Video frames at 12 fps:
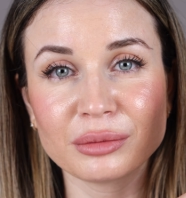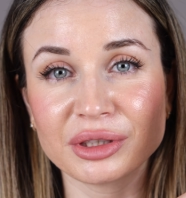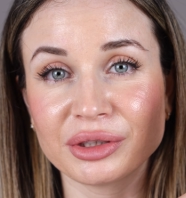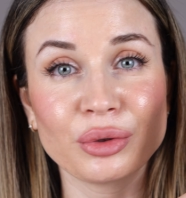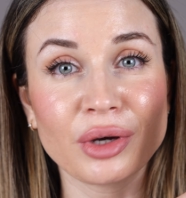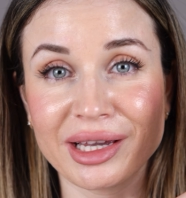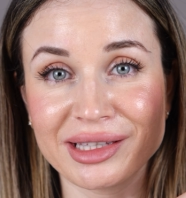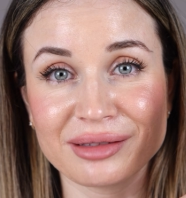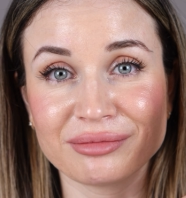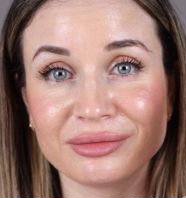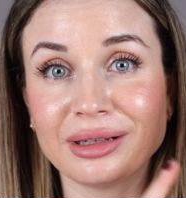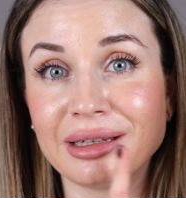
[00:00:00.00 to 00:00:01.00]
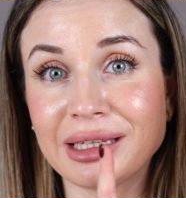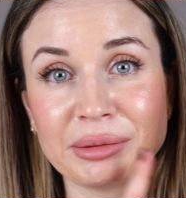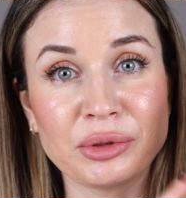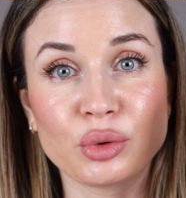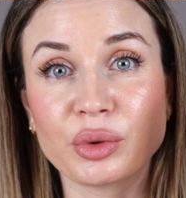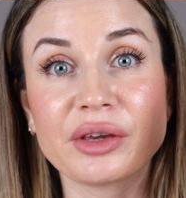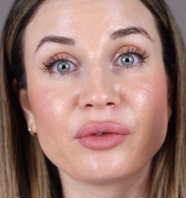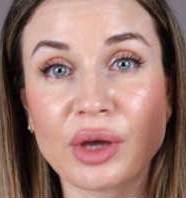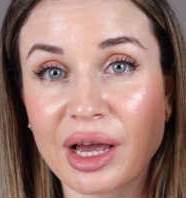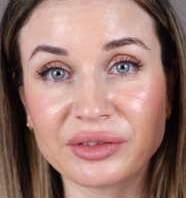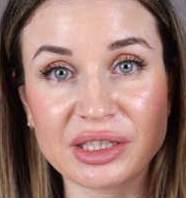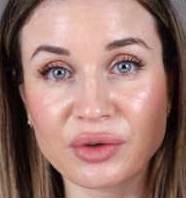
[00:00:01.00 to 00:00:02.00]
But you guys, let me know if you
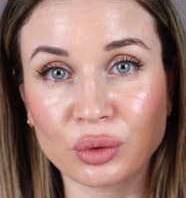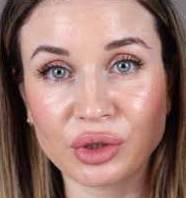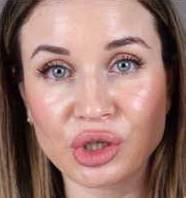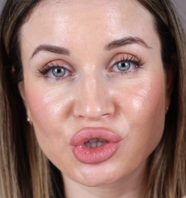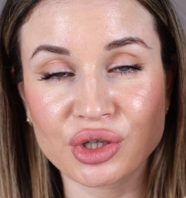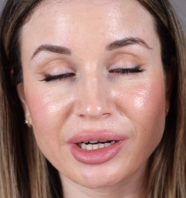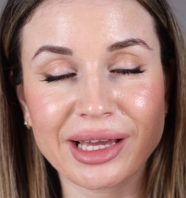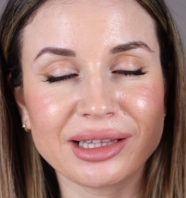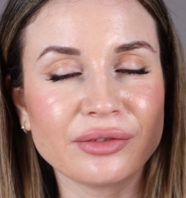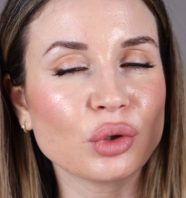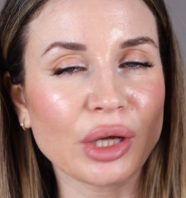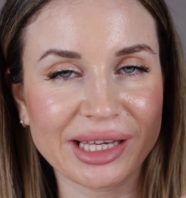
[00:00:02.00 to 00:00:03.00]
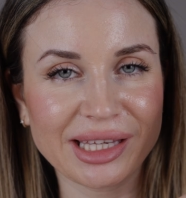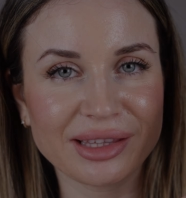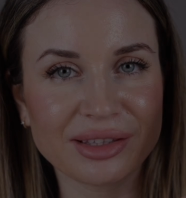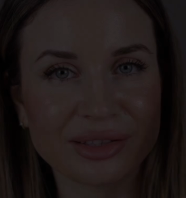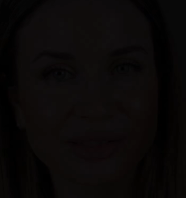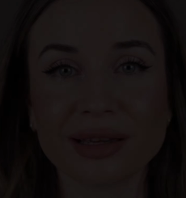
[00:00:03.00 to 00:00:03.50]
have this foundation and if you like it.